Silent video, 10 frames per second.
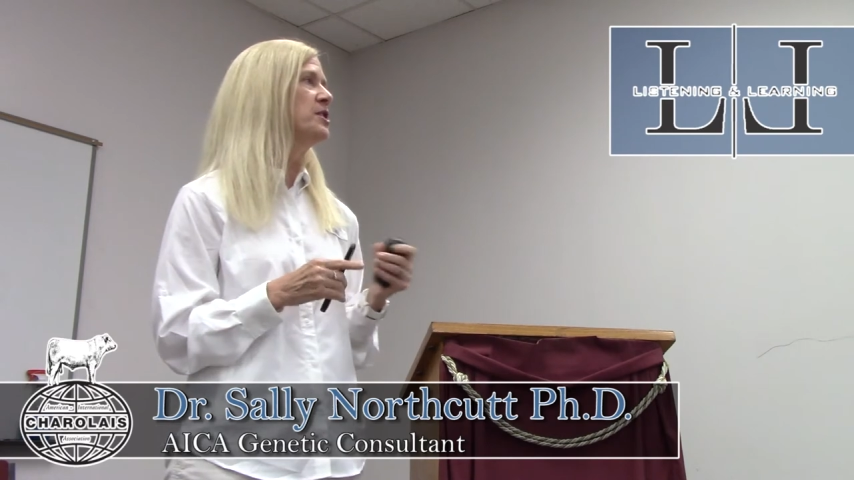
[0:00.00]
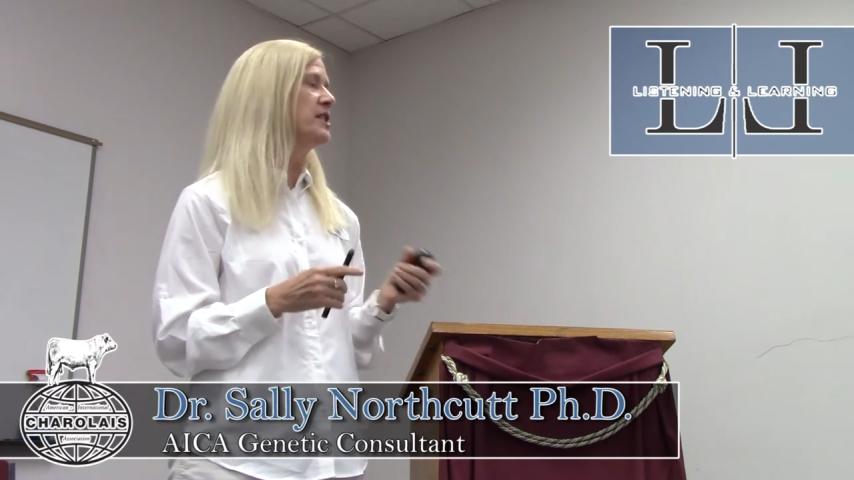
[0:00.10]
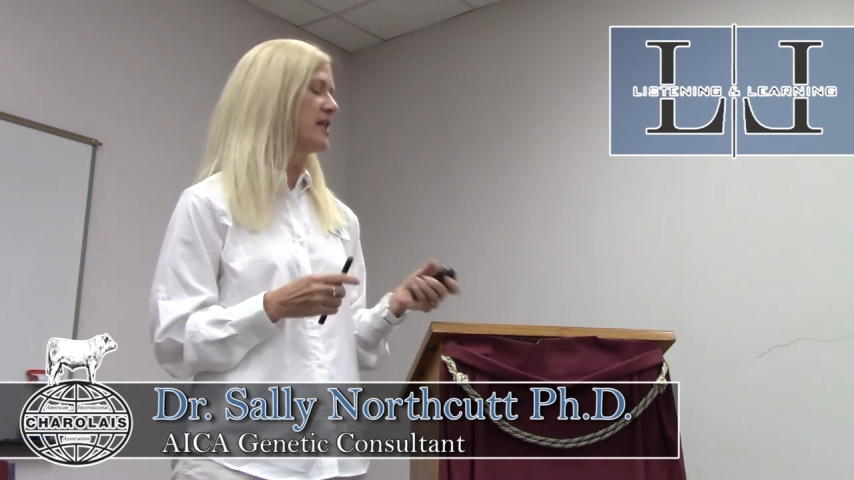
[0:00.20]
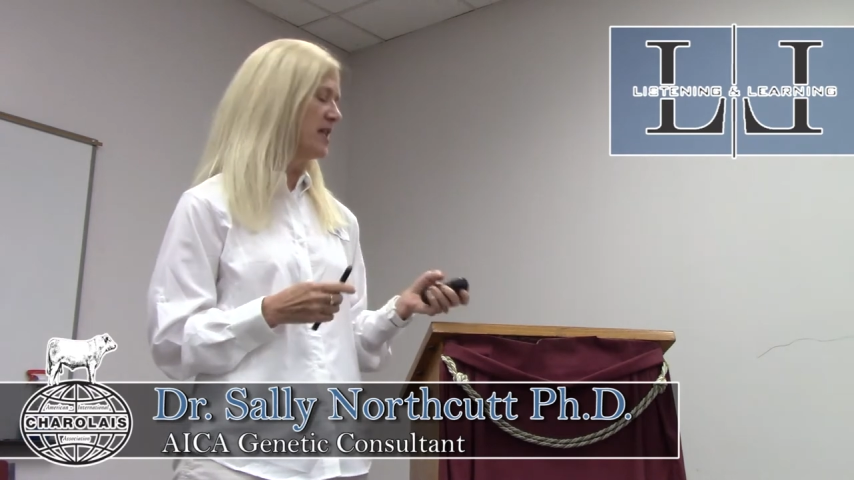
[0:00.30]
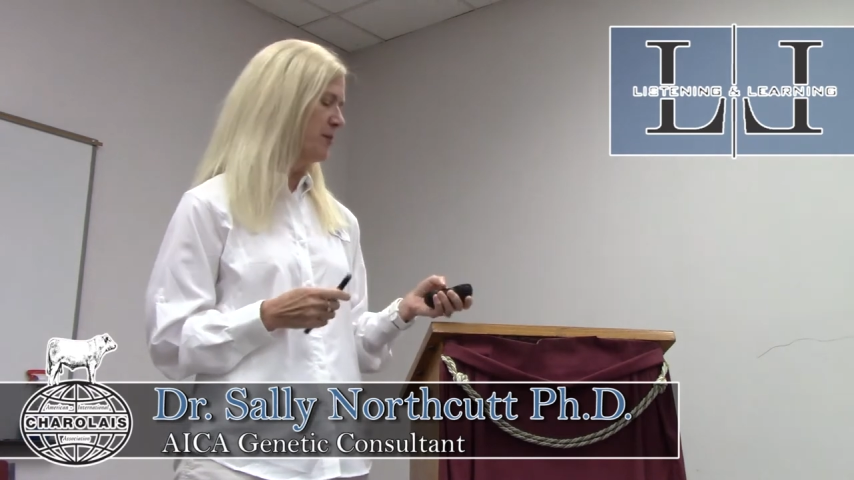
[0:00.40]

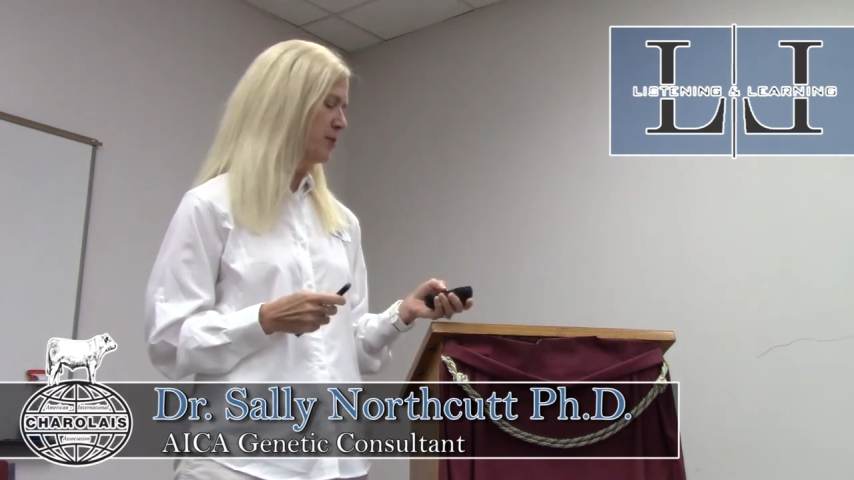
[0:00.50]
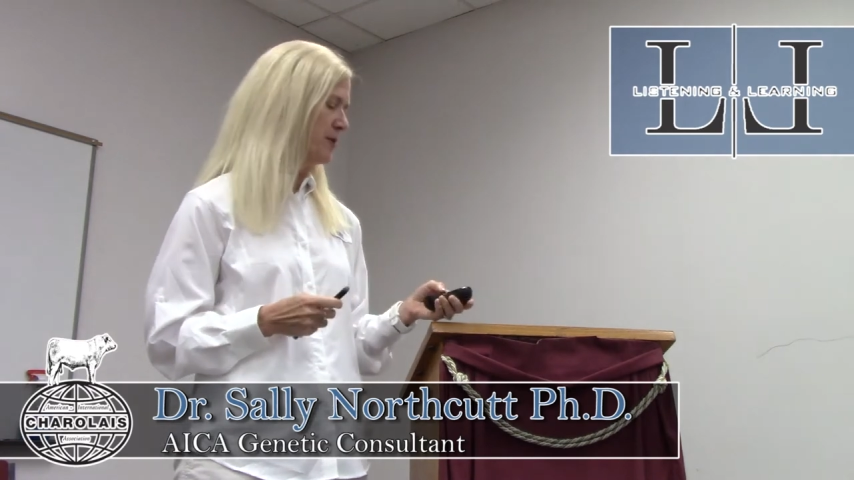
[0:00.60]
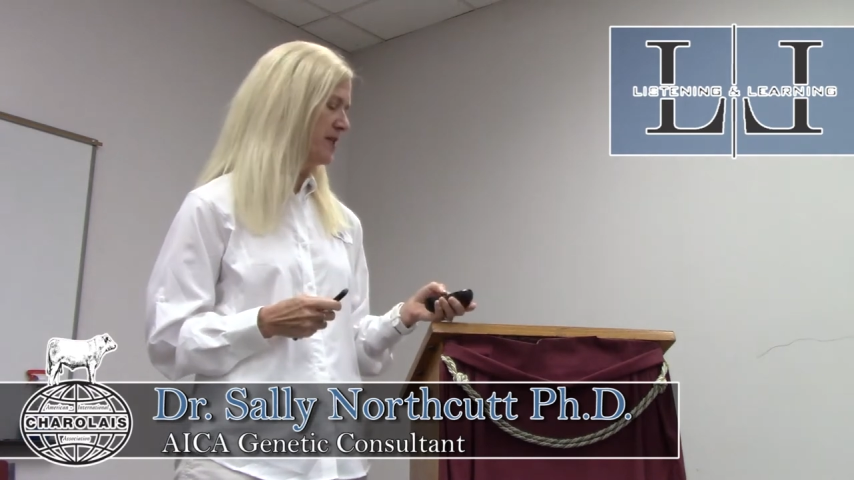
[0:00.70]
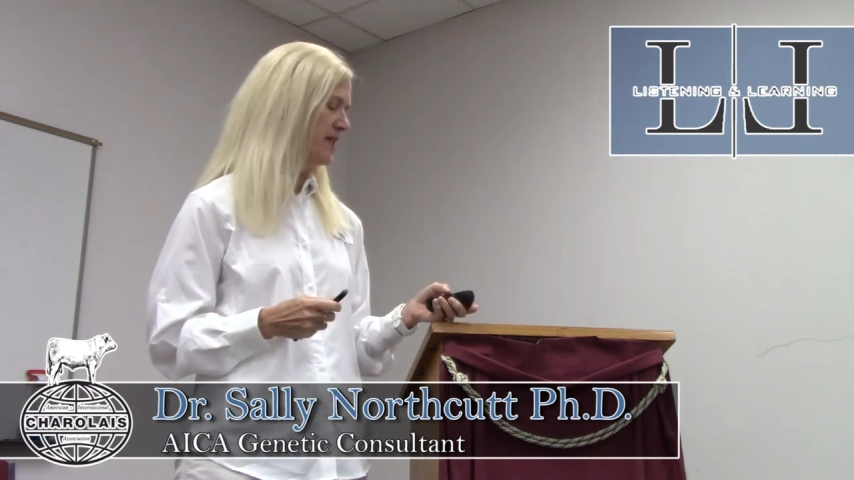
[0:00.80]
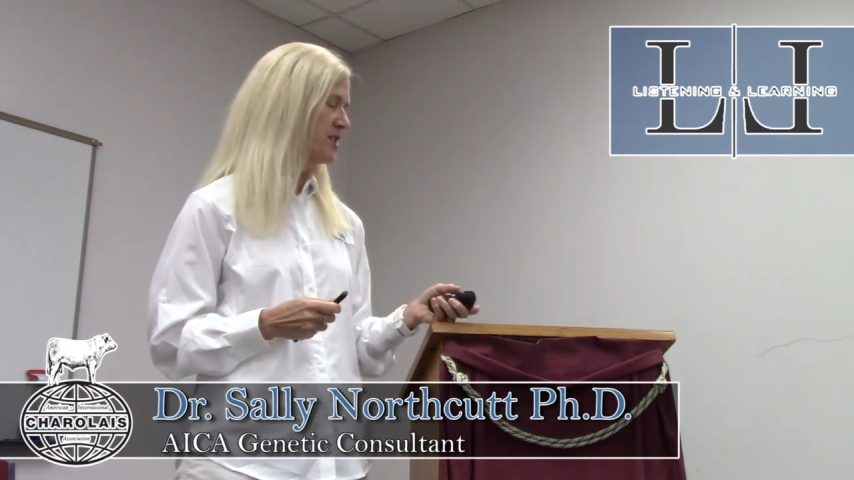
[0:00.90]
genetic
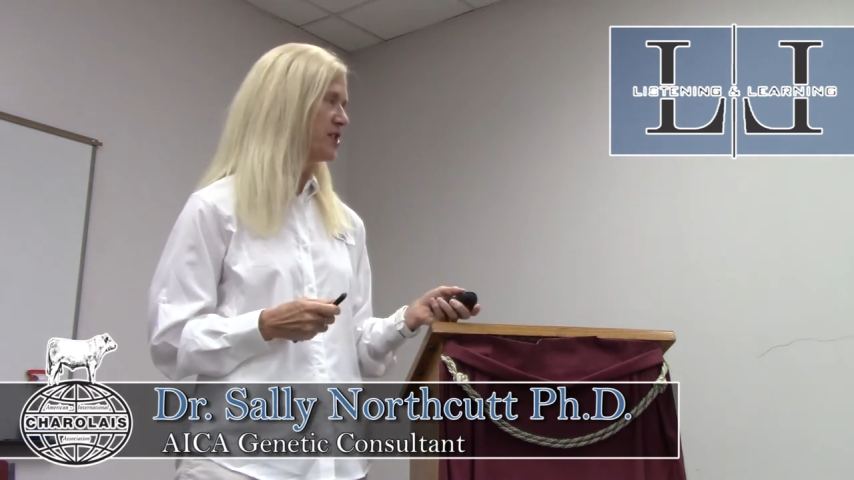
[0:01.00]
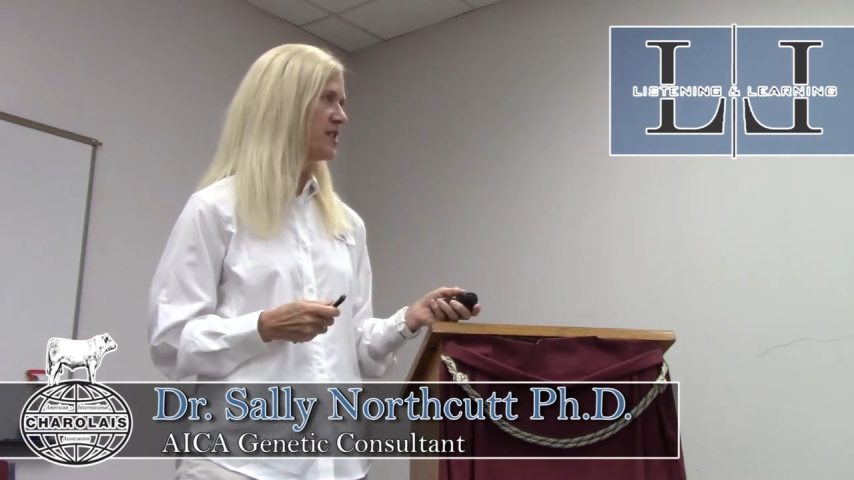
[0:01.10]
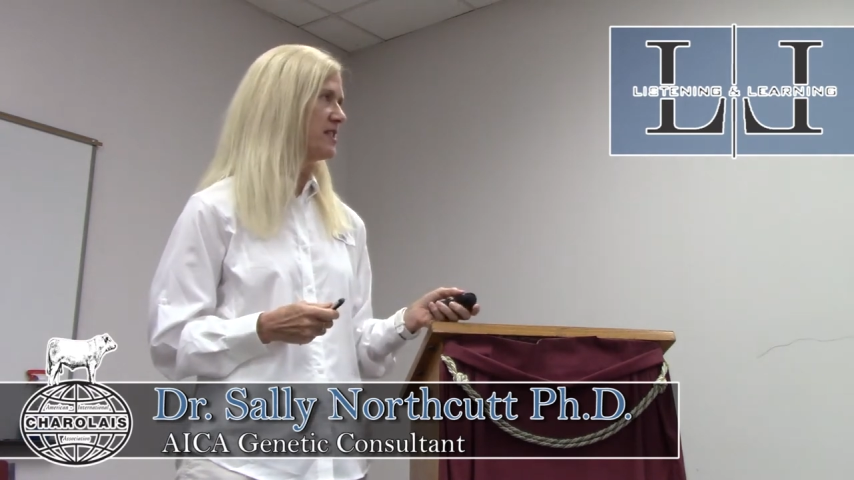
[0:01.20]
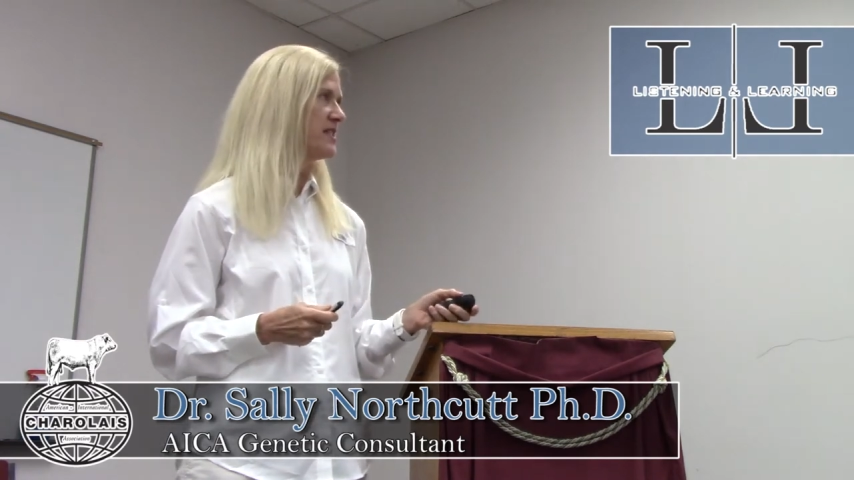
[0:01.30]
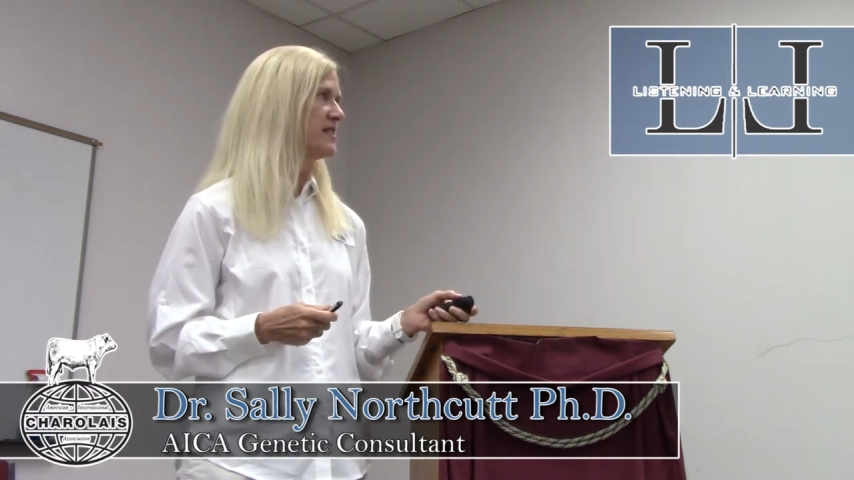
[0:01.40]

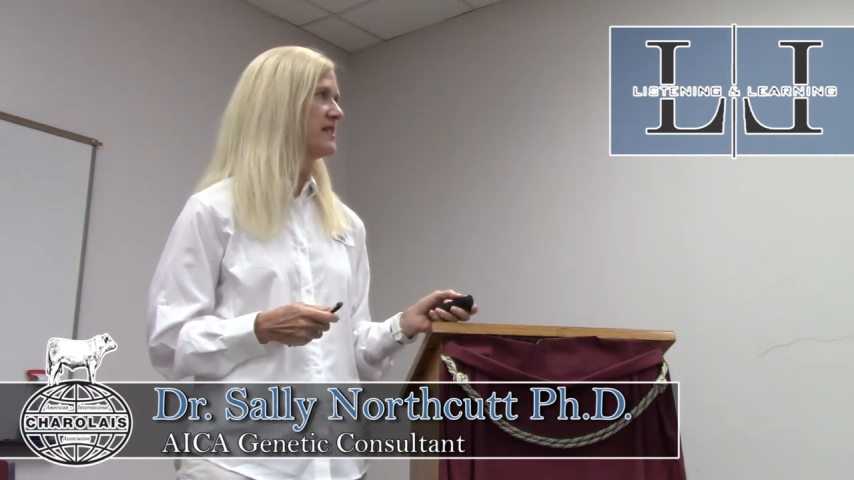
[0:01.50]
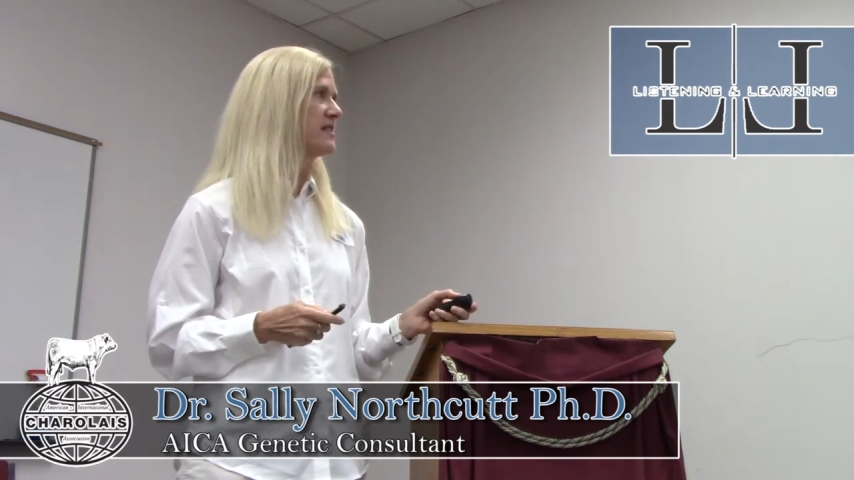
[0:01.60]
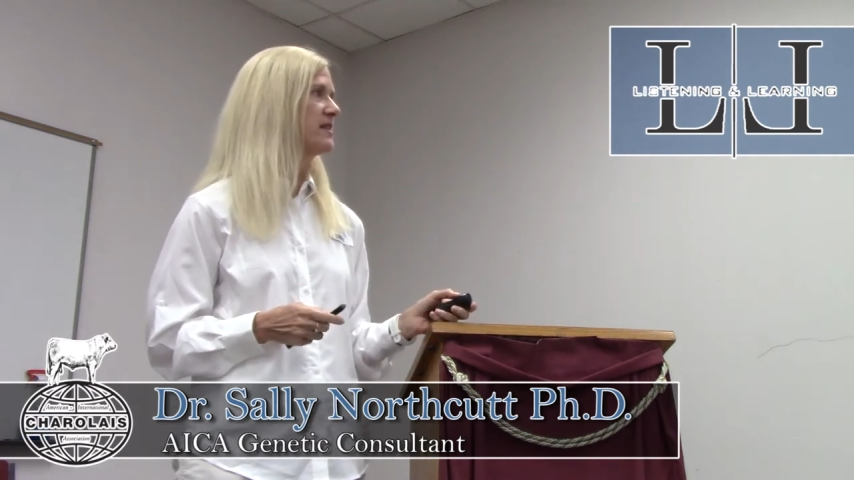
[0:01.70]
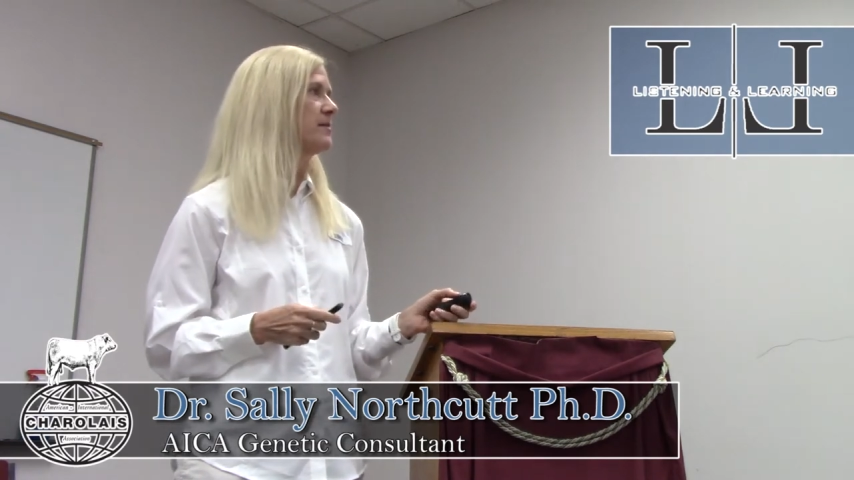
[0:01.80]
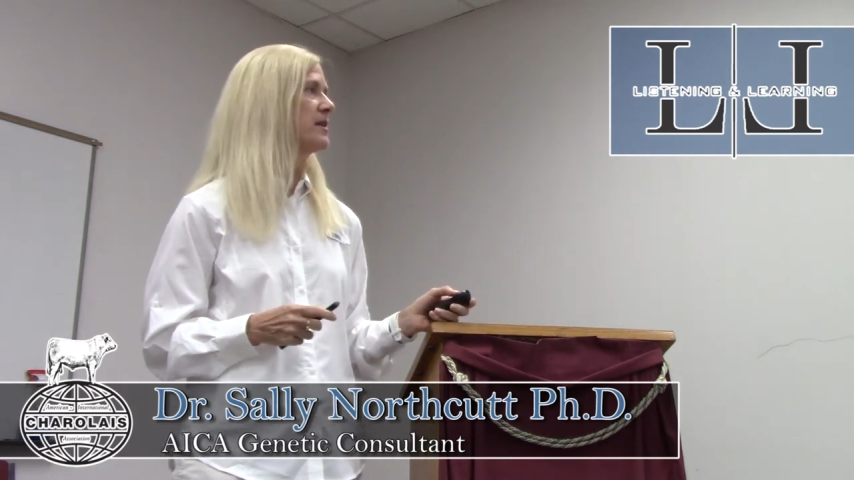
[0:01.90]
prediction system